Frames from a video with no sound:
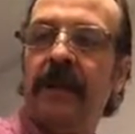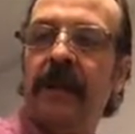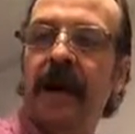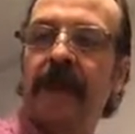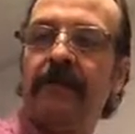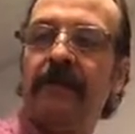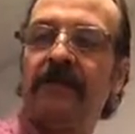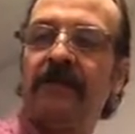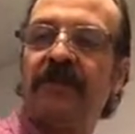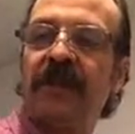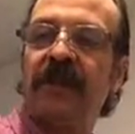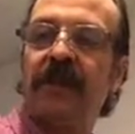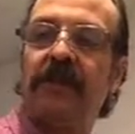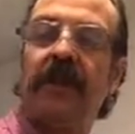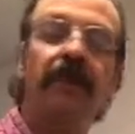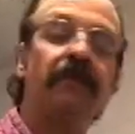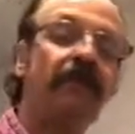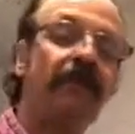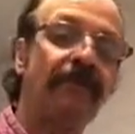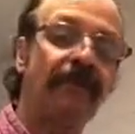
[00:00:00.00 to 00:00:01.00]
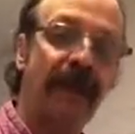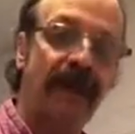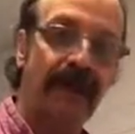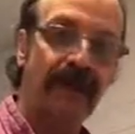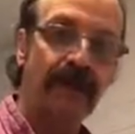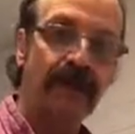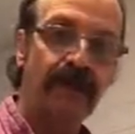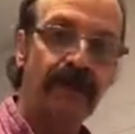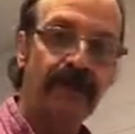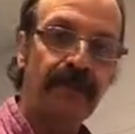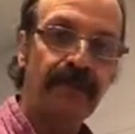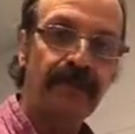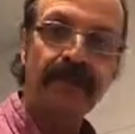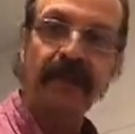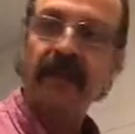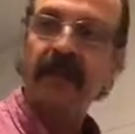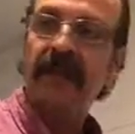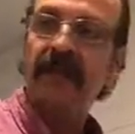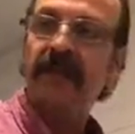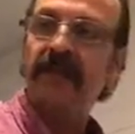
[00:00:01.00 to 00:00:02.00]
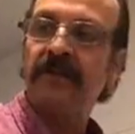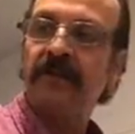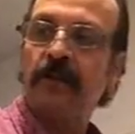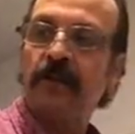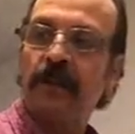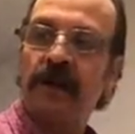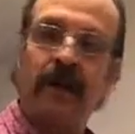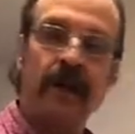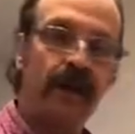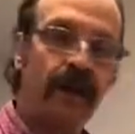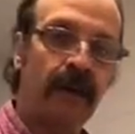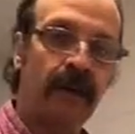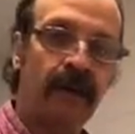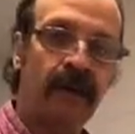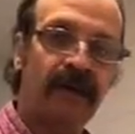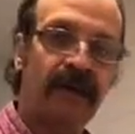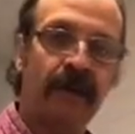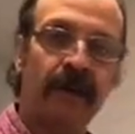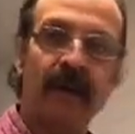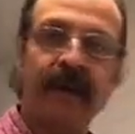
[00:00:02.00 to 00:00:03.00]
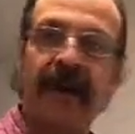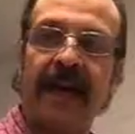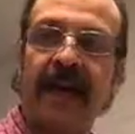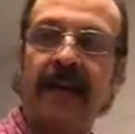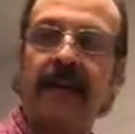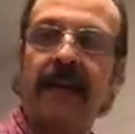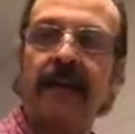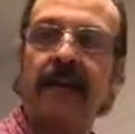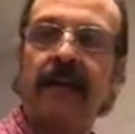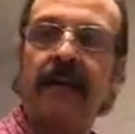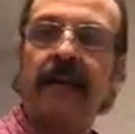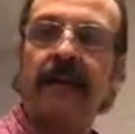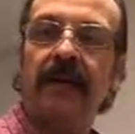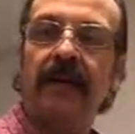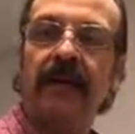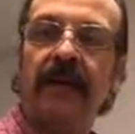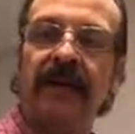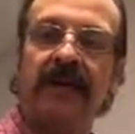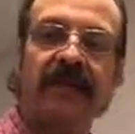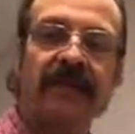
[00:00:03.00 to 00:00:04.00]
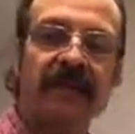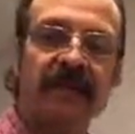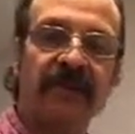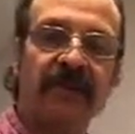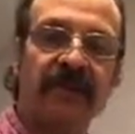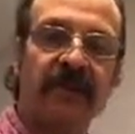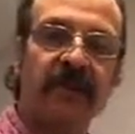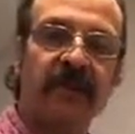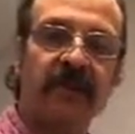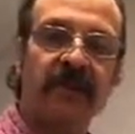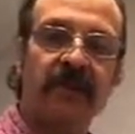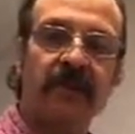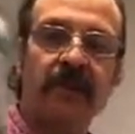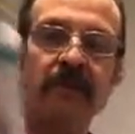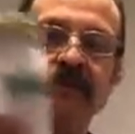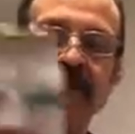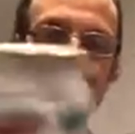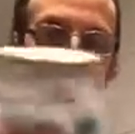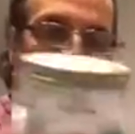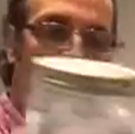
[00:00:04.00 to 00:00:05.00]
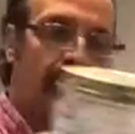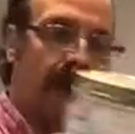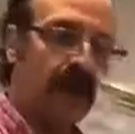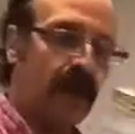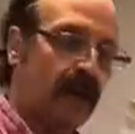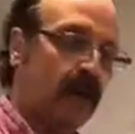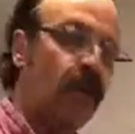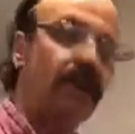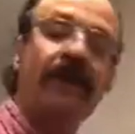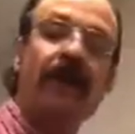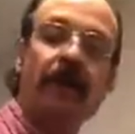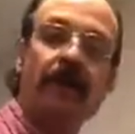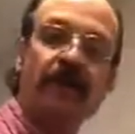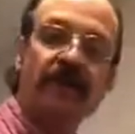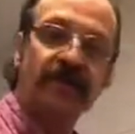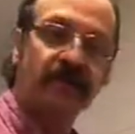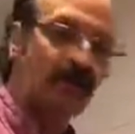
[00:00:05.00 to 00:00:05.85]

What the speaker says: I'm using an unrefined. It is 100% organic, and so it is virgin coconut oil.